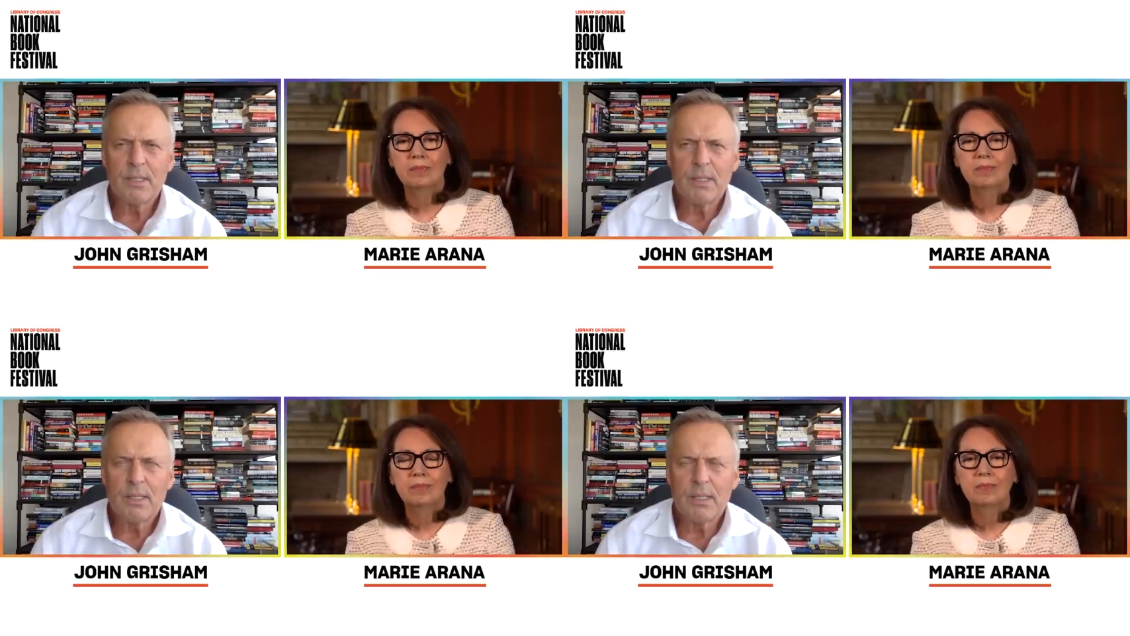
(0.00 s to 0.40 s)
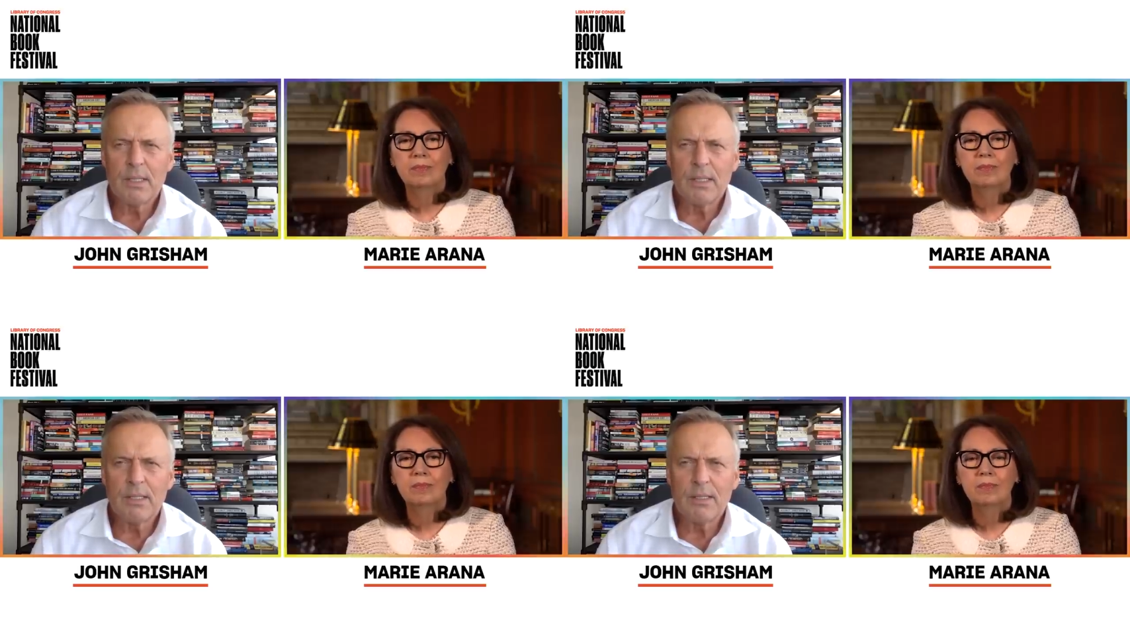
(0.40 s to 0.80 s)

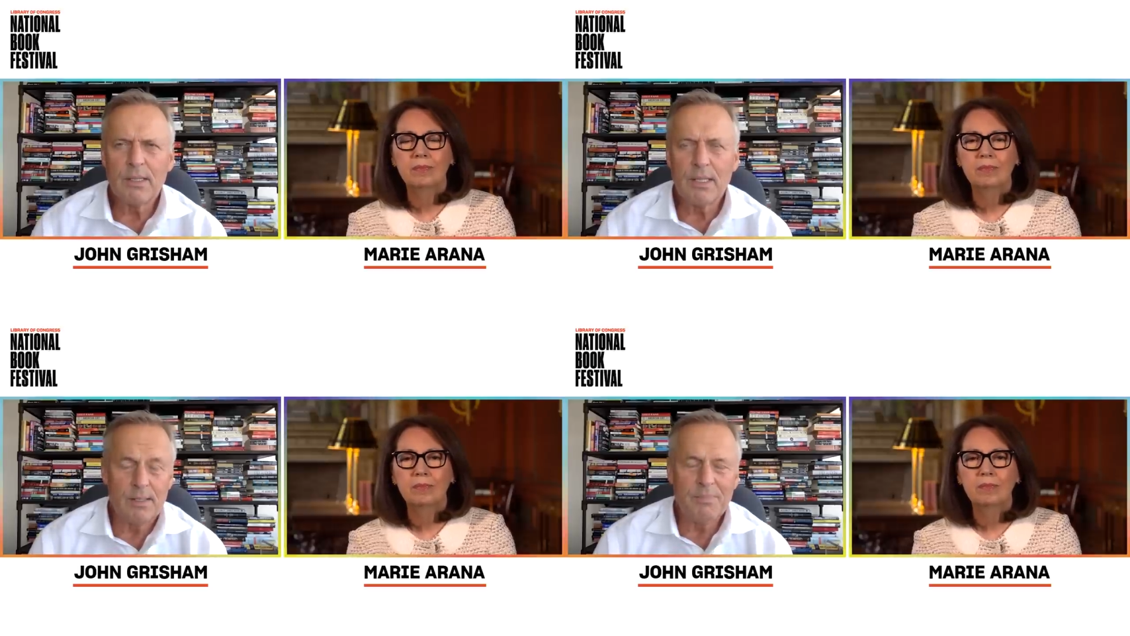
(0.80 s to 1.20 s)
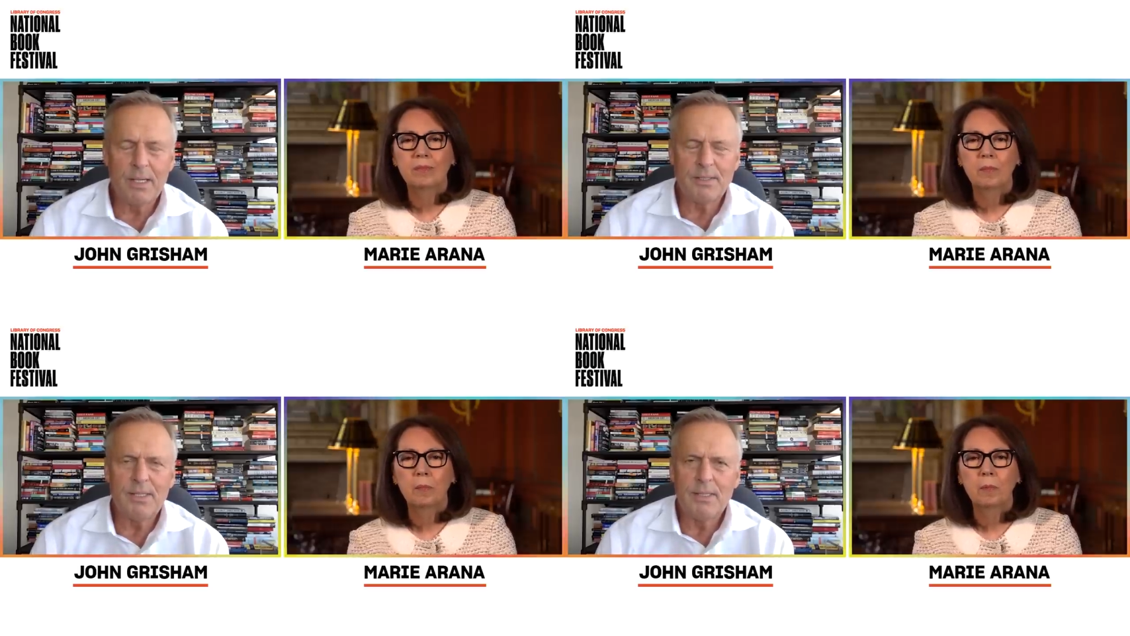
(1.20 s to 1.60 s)
Speaker 1: Uh, he
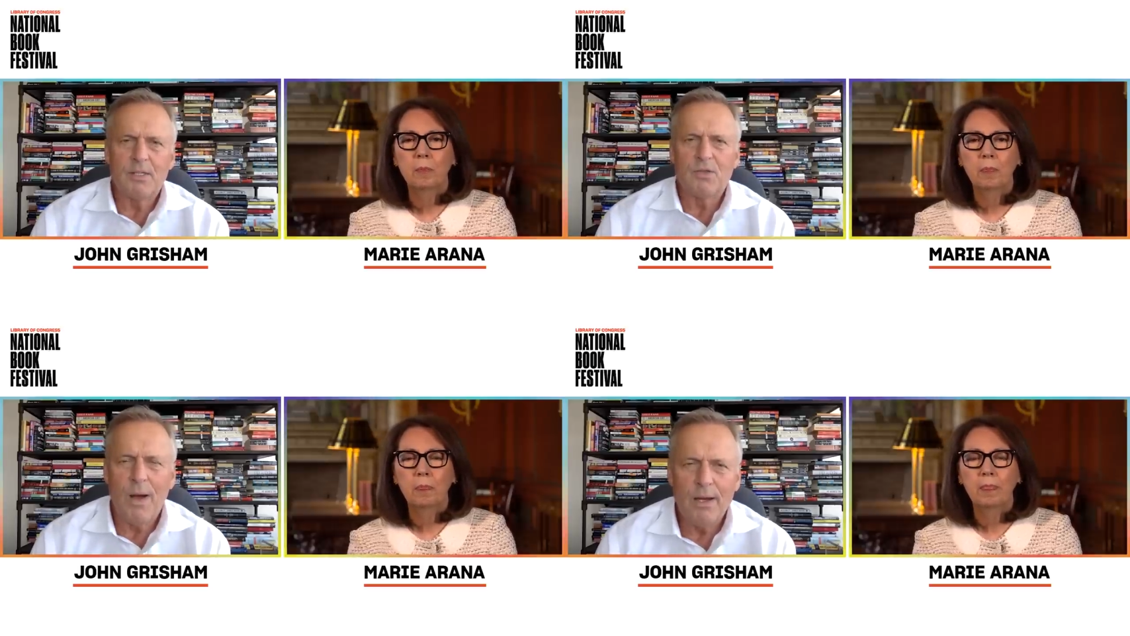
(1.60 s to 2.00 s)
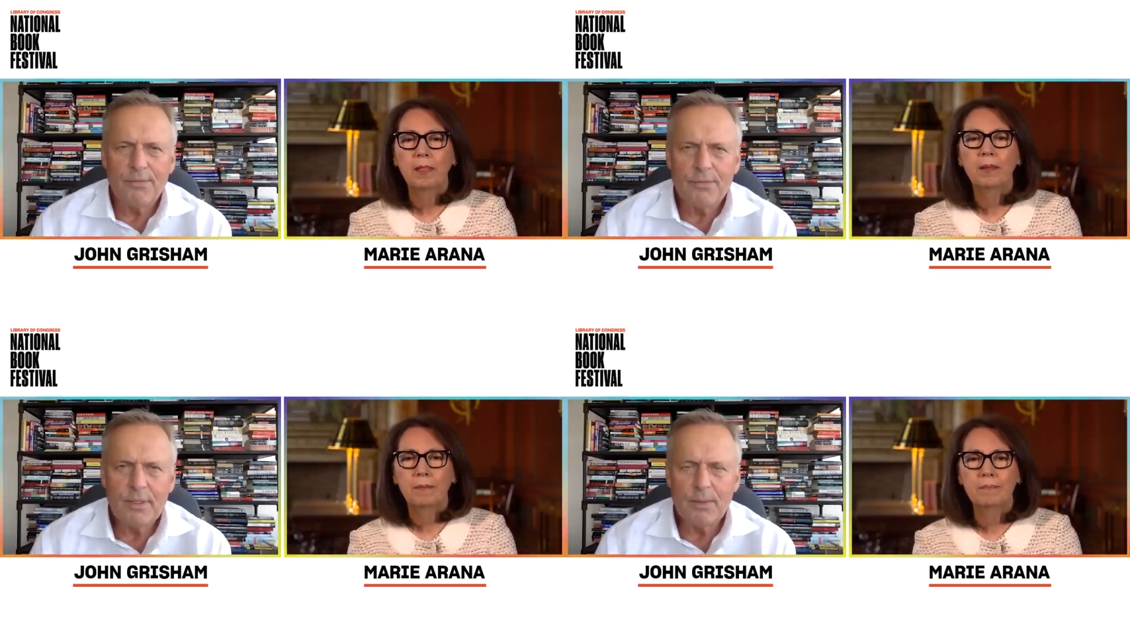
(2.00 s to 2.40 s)
because he didn't kill his
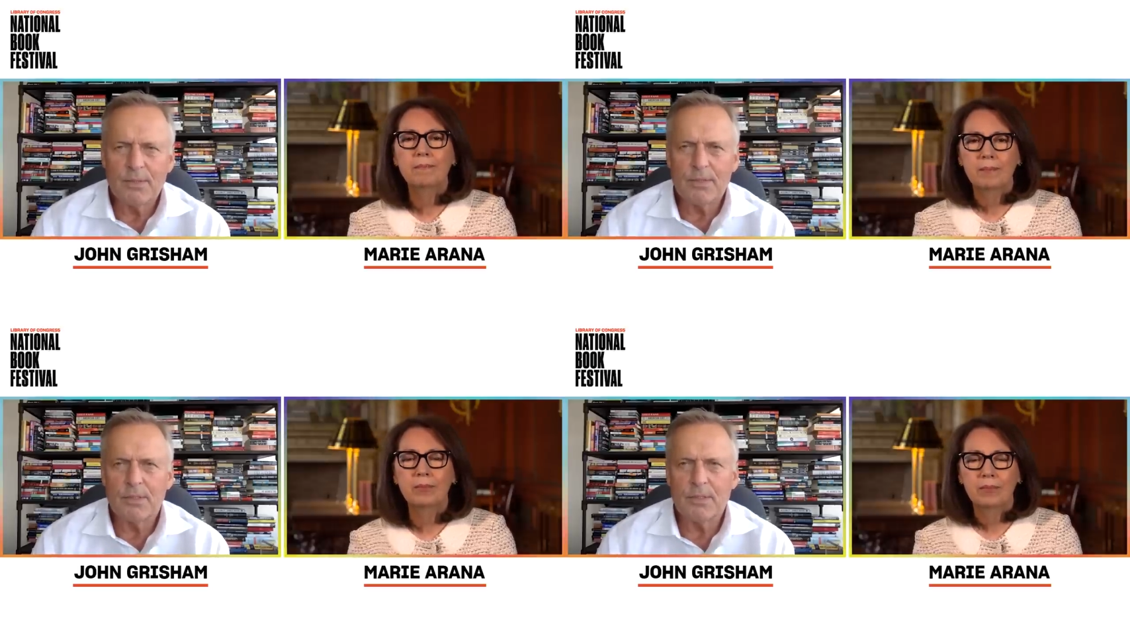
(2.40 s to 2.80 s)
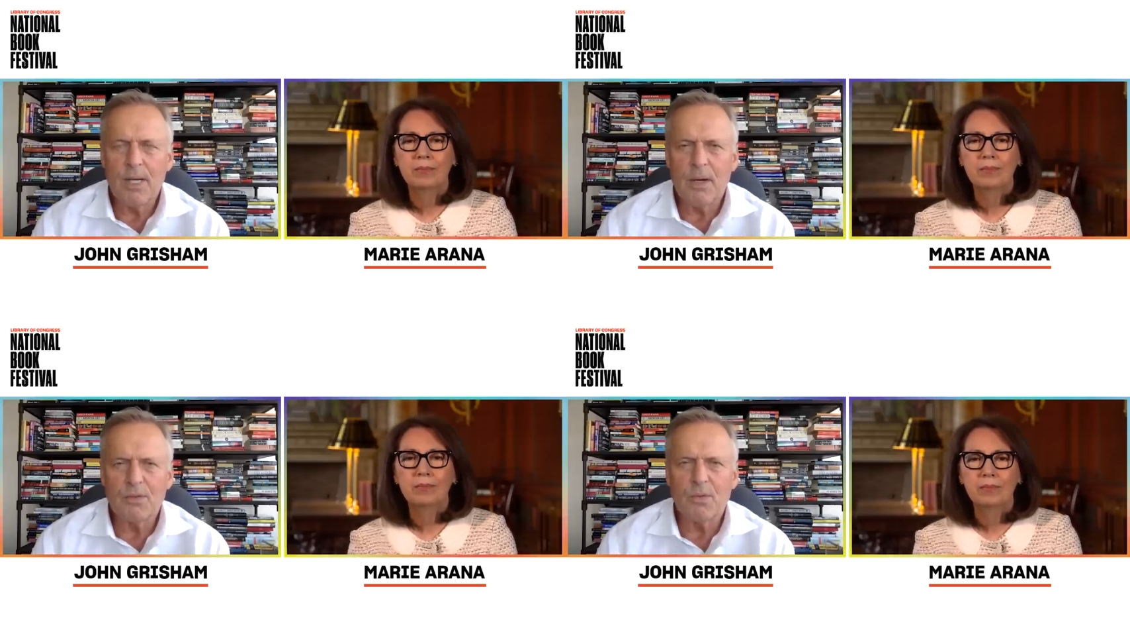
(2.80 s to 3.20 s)
wife. He was uh, two
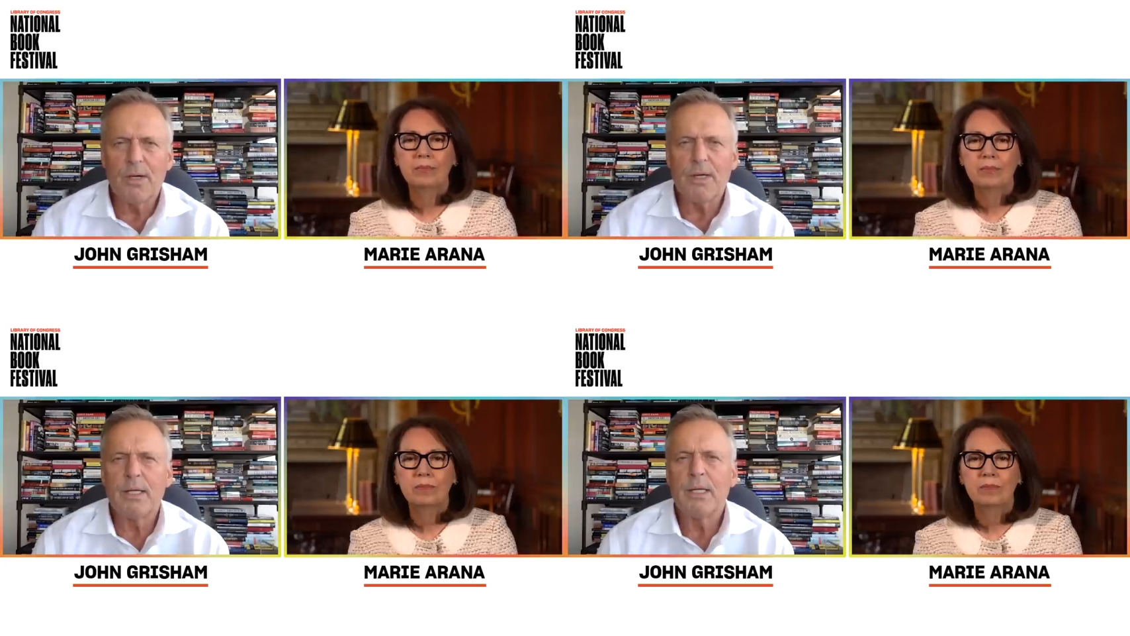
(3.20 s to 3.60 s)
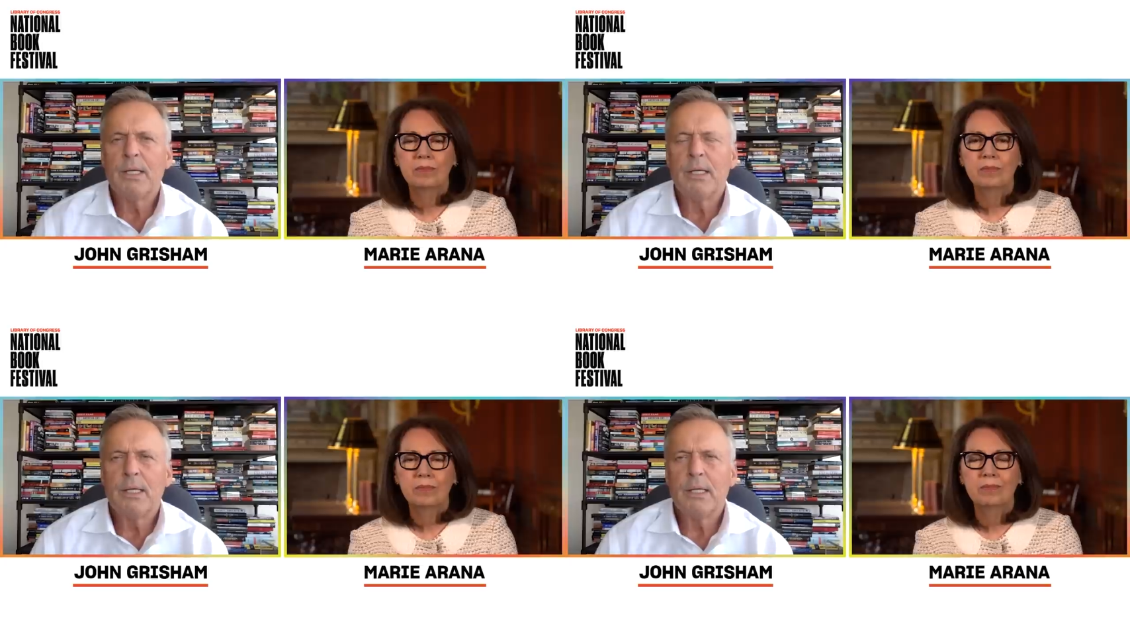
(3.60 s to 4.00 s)
hours away
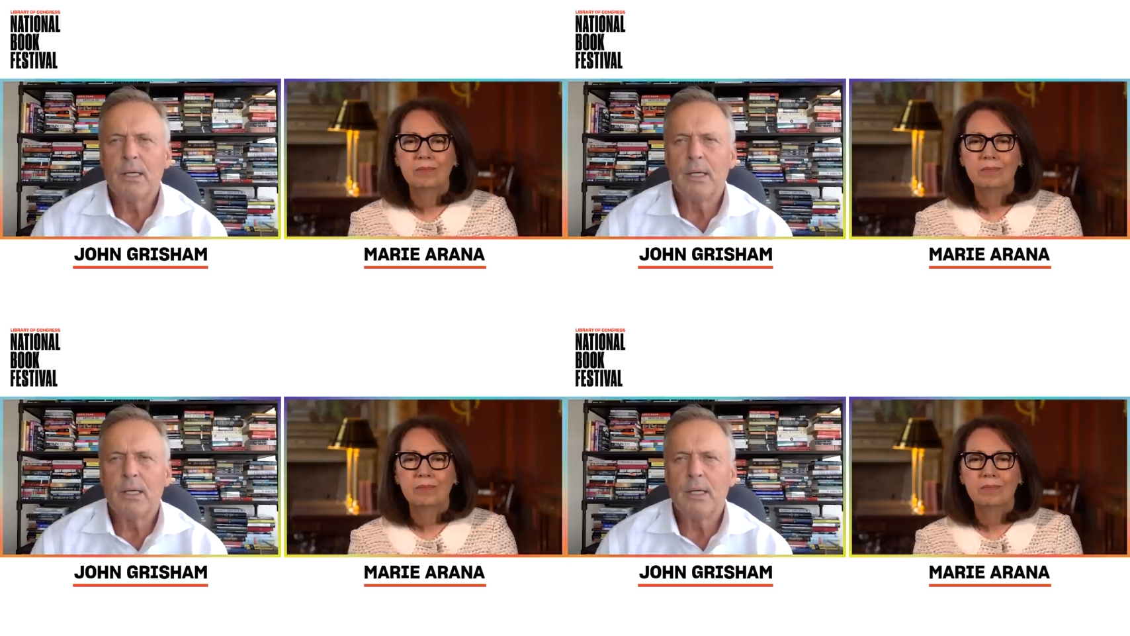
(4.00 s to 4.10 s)
in a